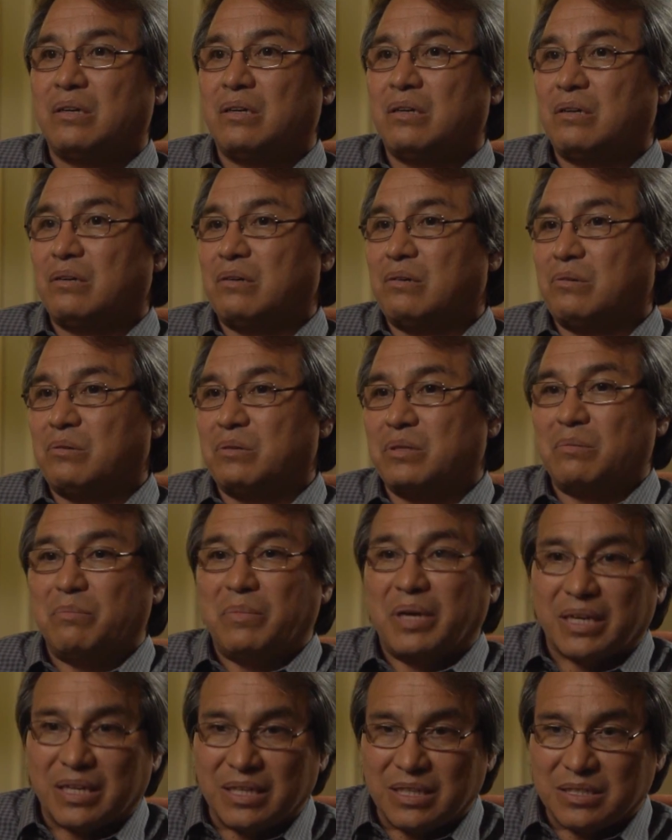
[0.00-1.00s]
or the
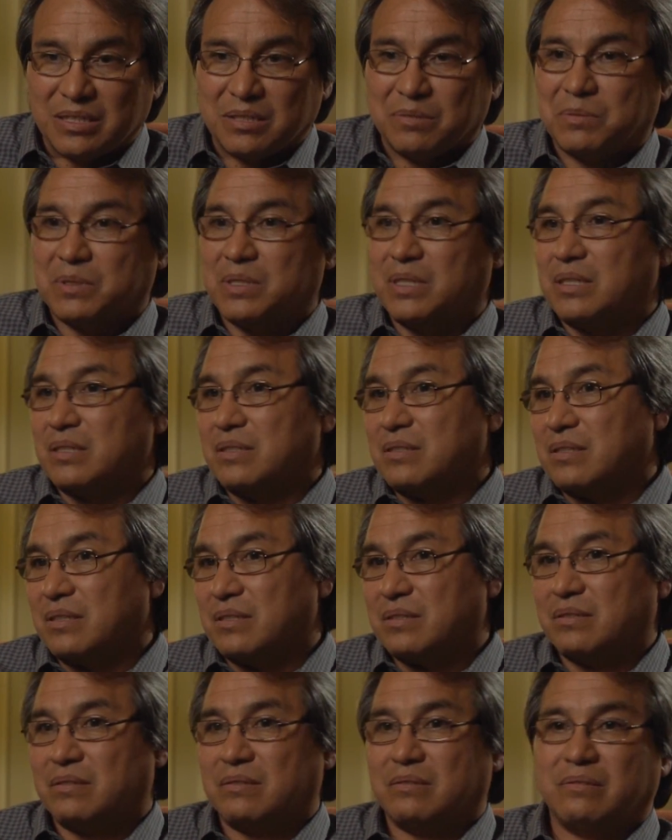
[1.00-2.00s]
mechanisms that
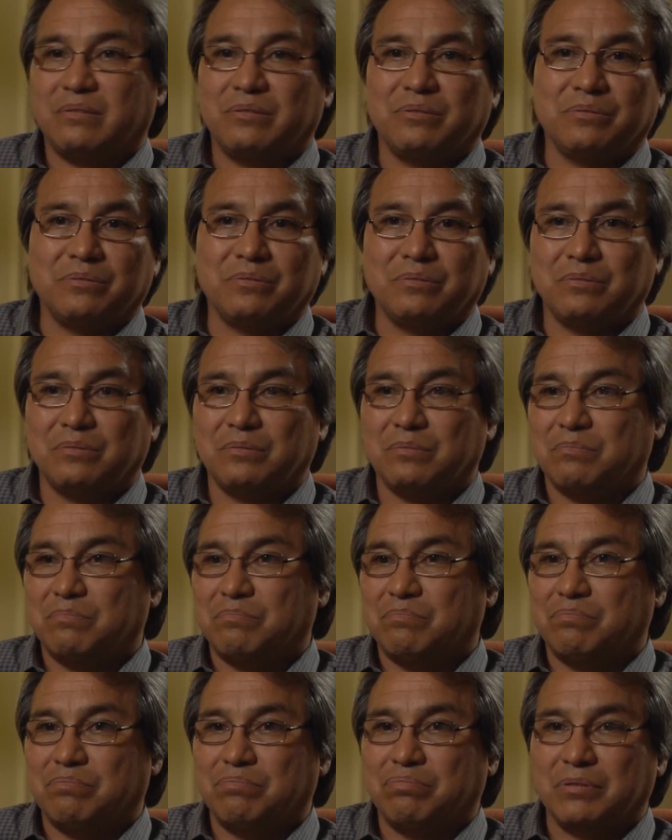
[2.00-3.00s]
exist to
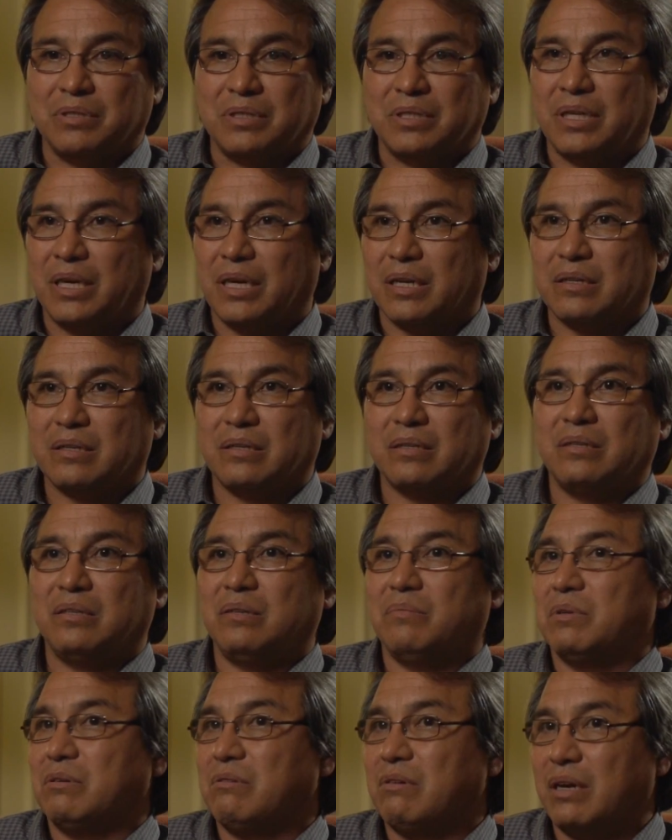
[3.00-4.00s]
protect
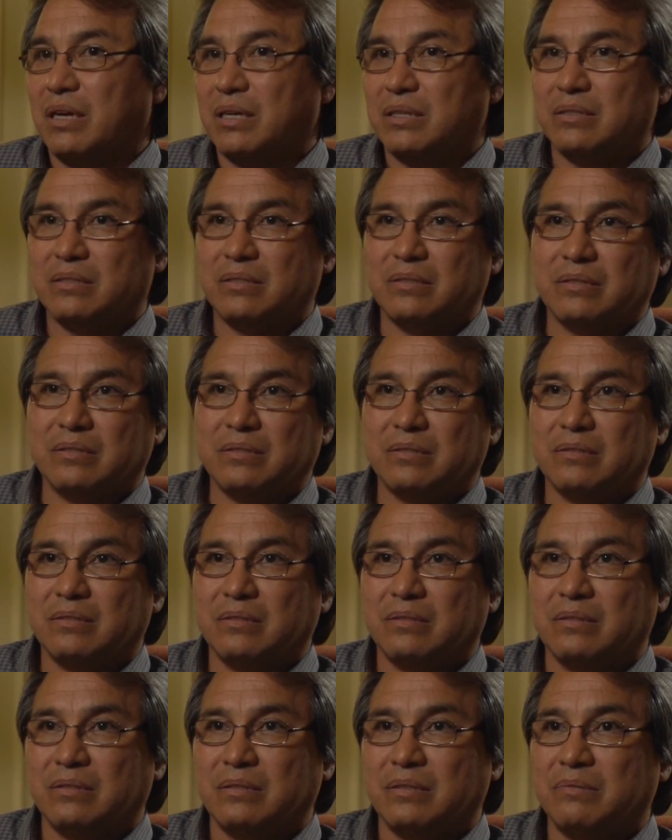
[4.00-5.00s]
human rights,
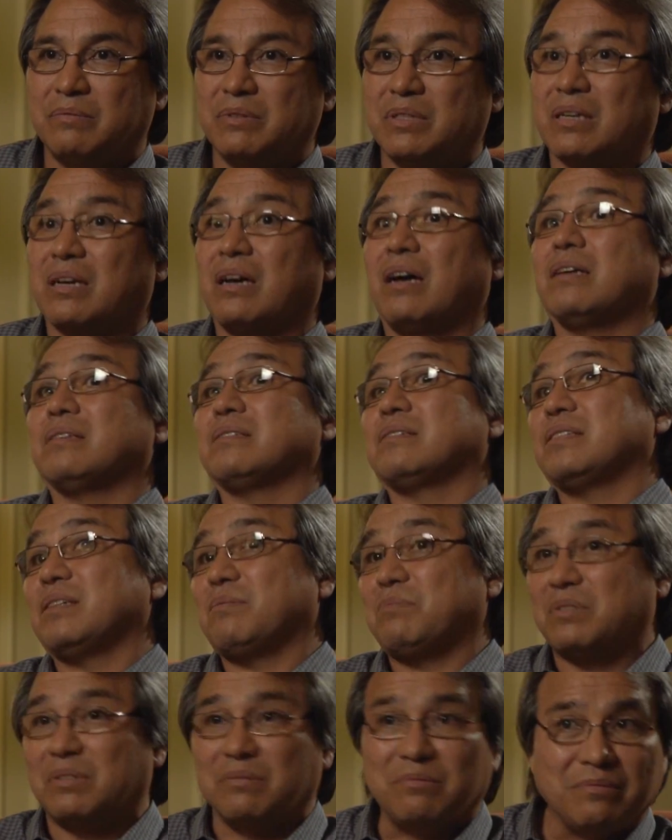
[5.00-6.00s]
even the
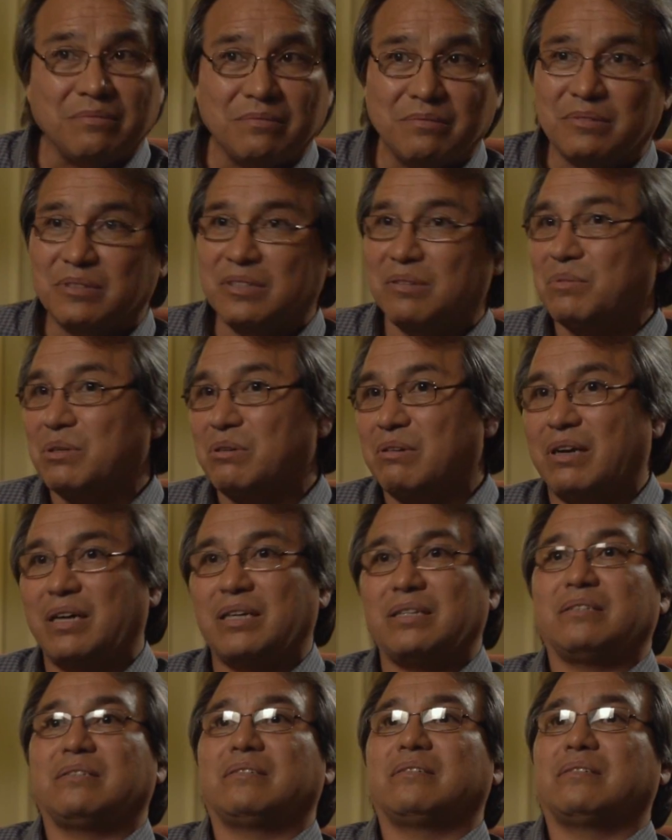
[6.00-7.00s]
concept of human
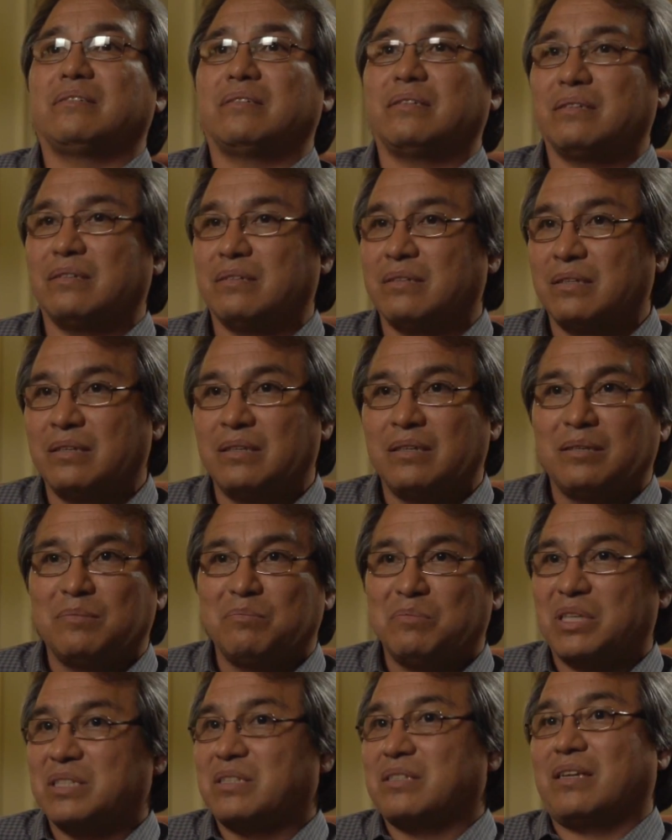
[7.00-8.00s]
rights,
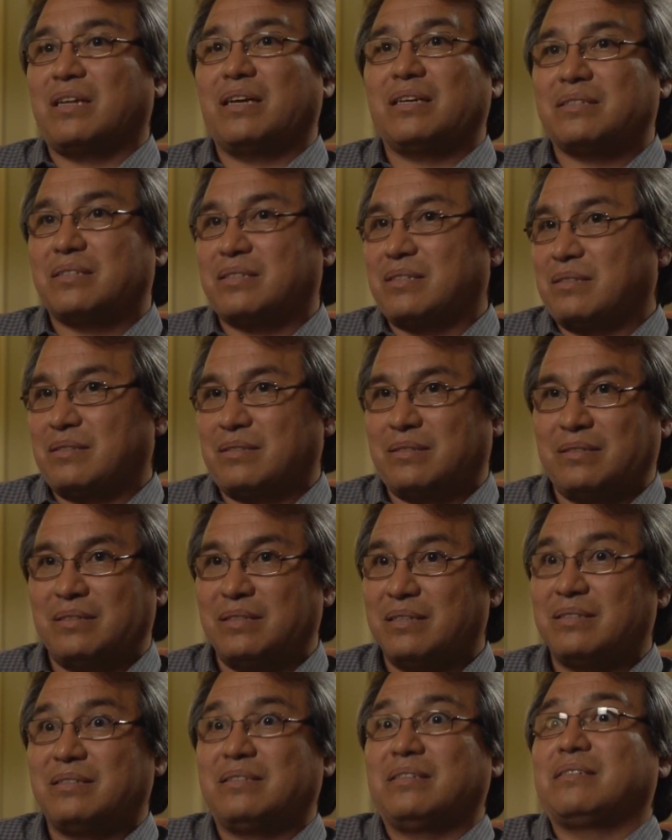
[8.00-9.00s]
much less the
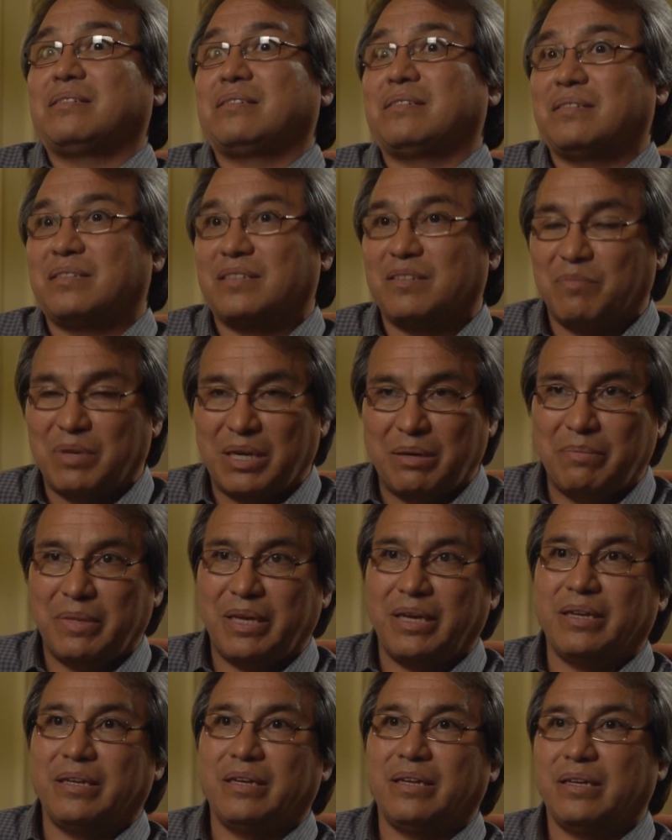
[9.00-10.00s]
existence of my
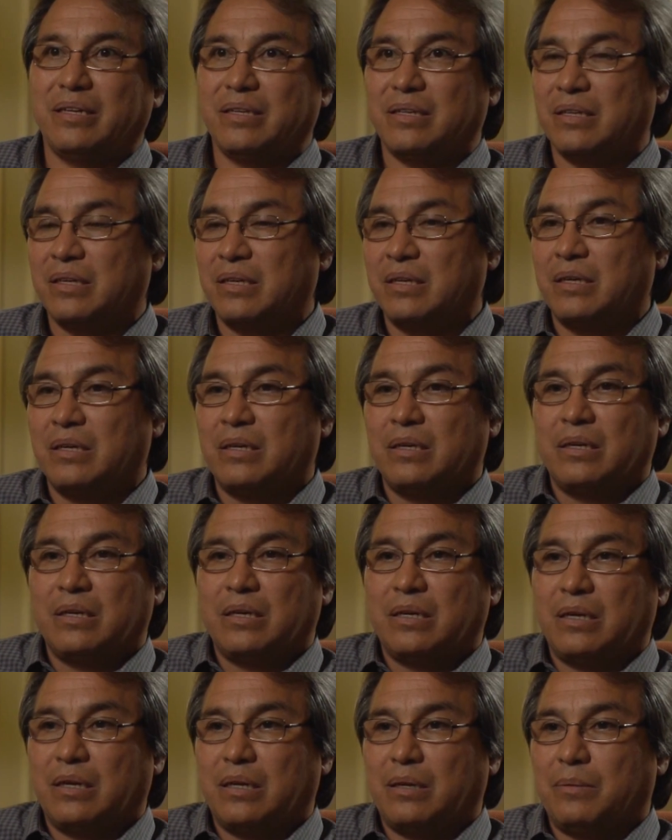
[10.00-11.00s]
mandate.
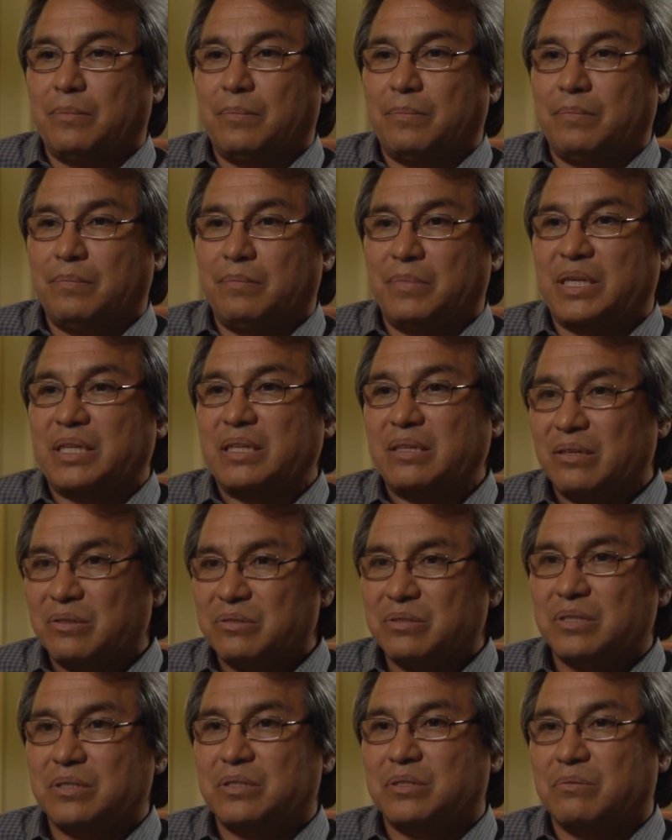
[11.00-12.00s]
But in
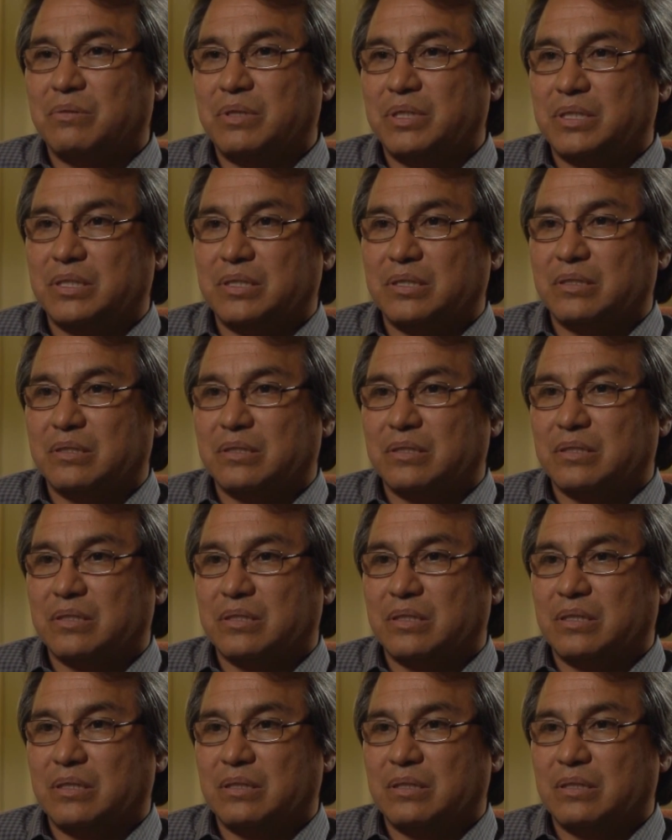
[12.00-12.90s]
those situations,